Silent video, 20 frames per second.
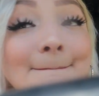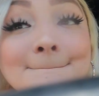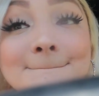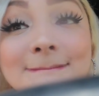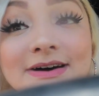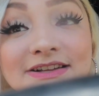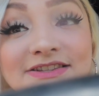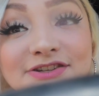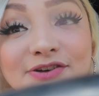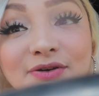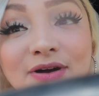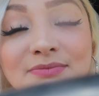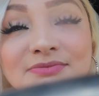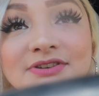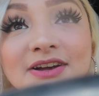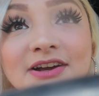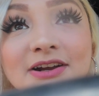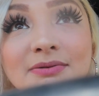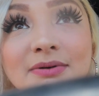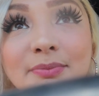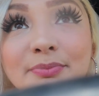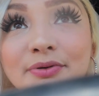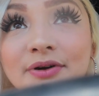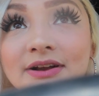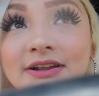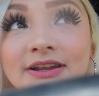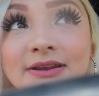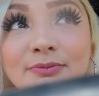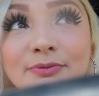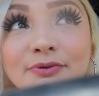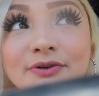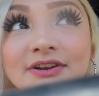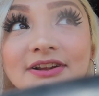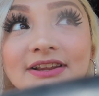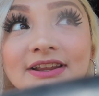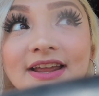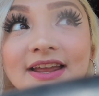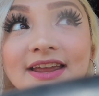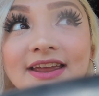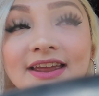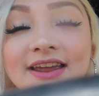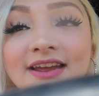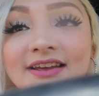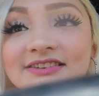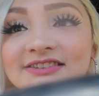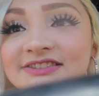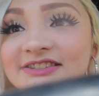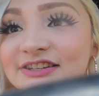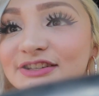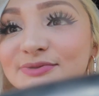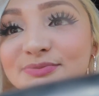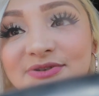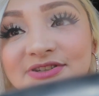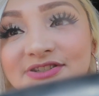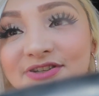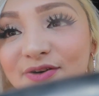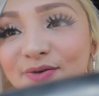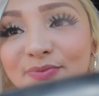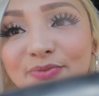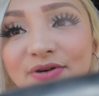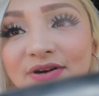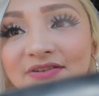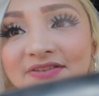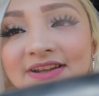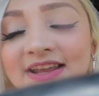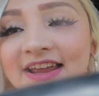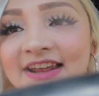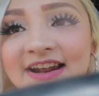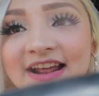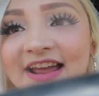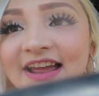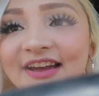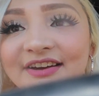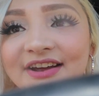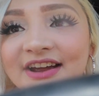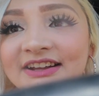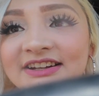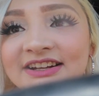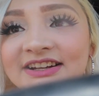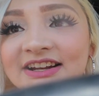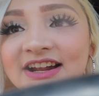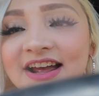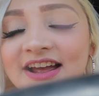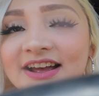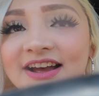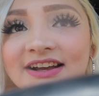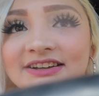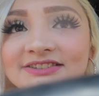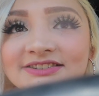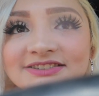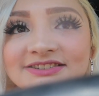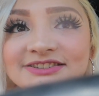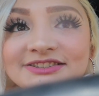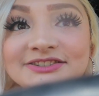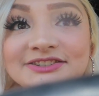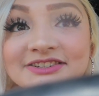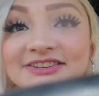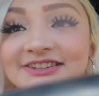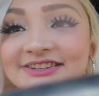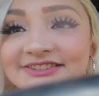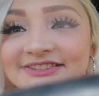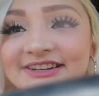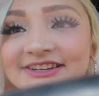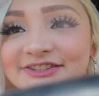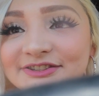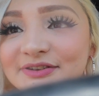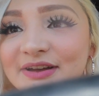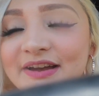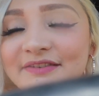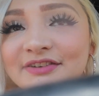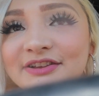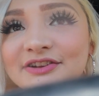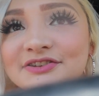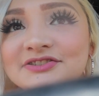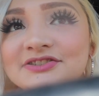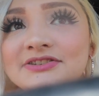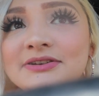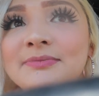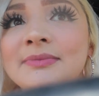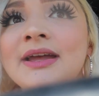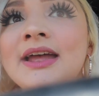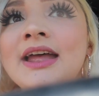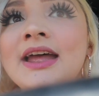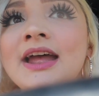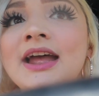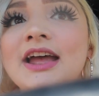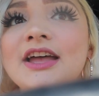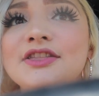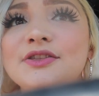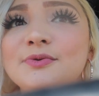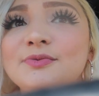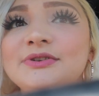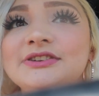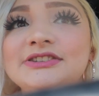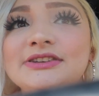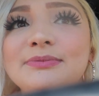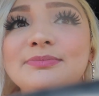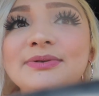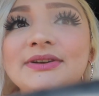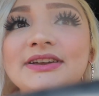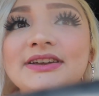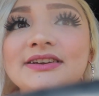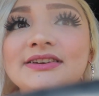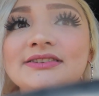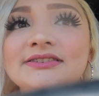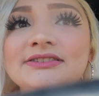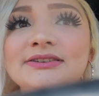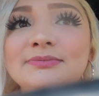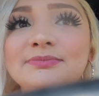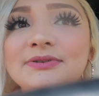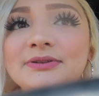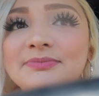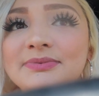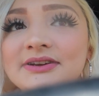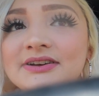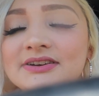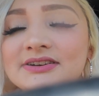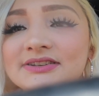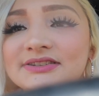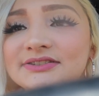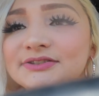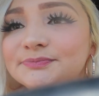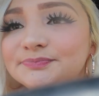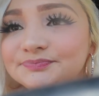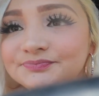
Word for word: months ago i'm talking about probably more than like six months ago probably and i had and i i just to this day still haven't launched them and the reason being simply because